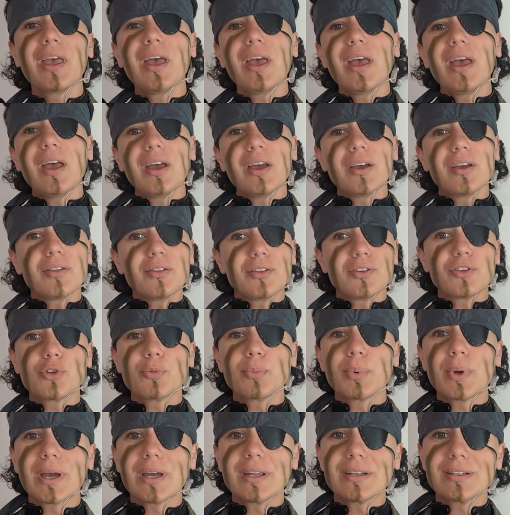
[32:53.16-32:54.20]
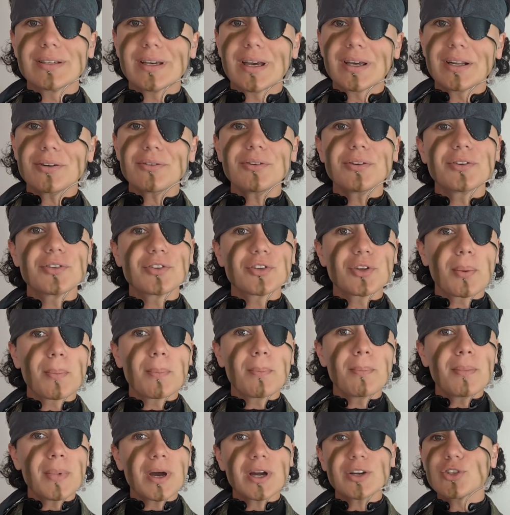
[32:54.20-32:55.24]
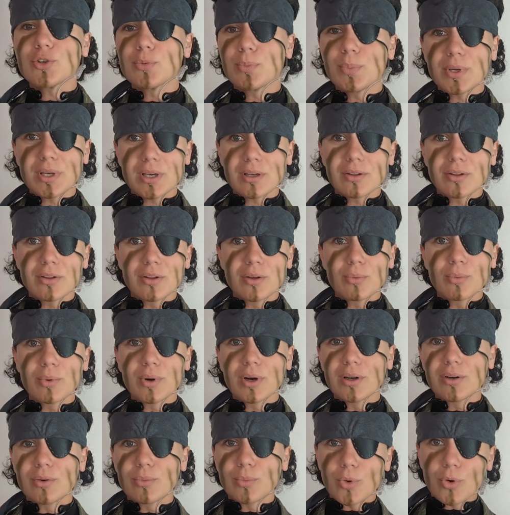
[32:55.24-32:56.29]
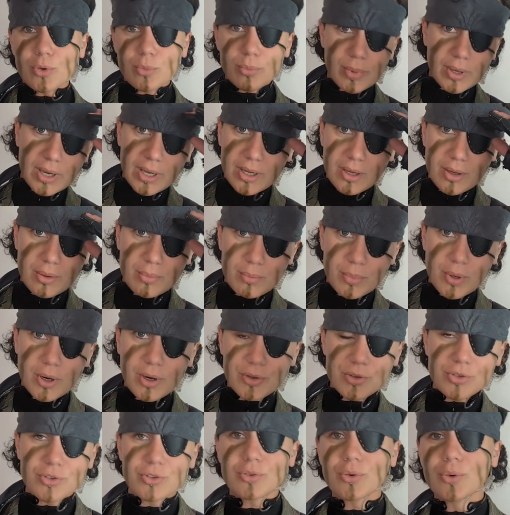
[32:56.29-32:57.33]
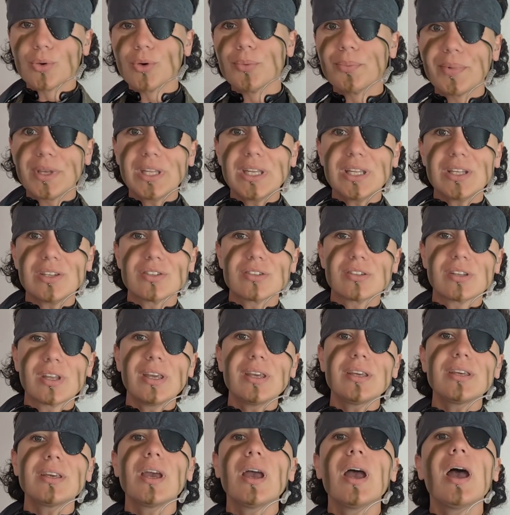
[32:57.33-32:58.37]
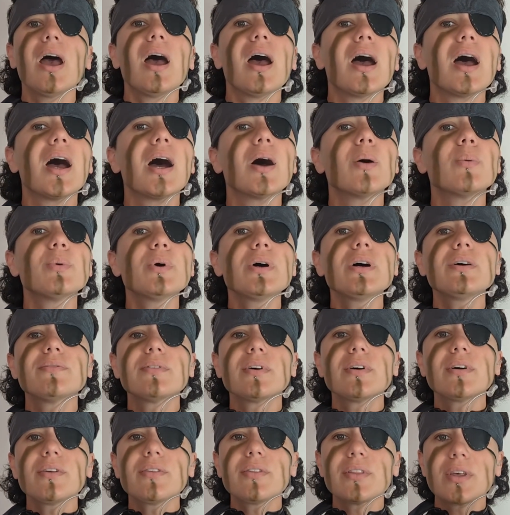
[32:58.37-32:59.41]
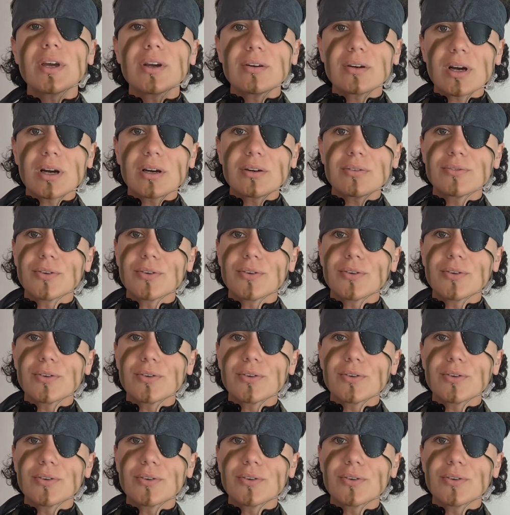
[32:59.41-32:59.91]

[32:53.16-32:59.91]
This bandana is much bigger than the one worn by Boss or any Snake. However, there are photos